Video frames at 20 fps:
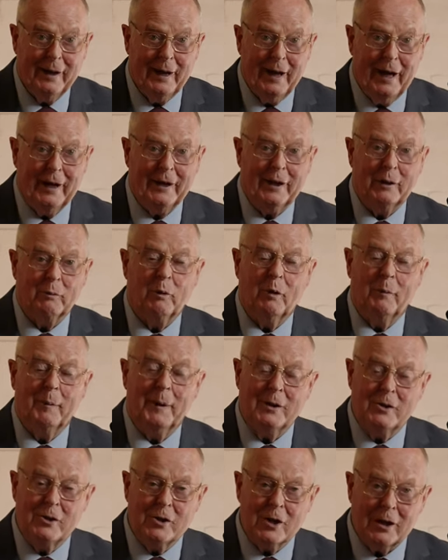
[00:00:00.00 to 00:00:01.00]
And it will
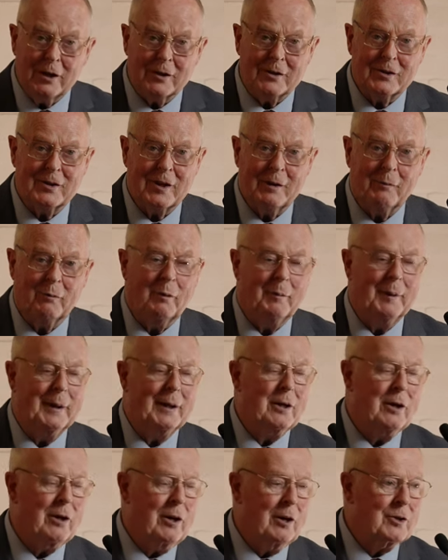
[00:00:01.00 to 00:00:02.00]
be just, it will be
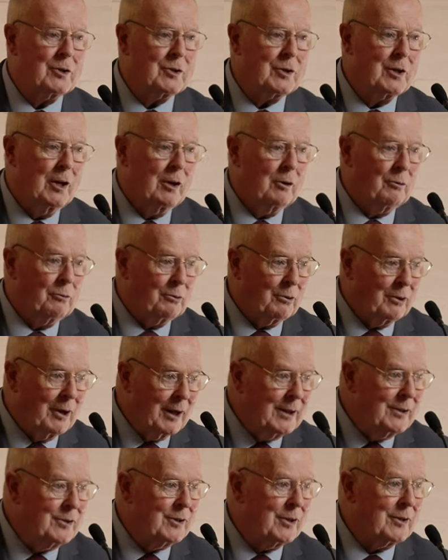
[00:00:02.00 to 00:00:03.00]
God's
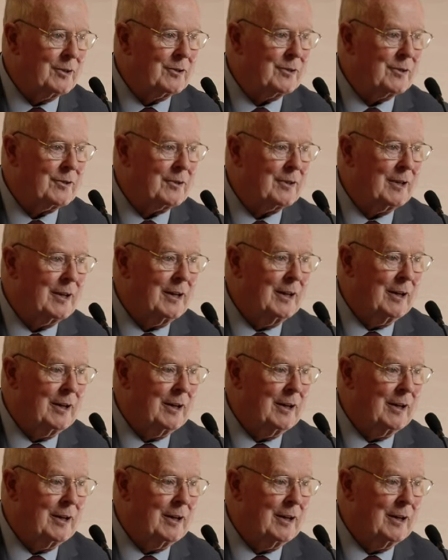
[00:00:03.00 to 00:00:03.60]
righteous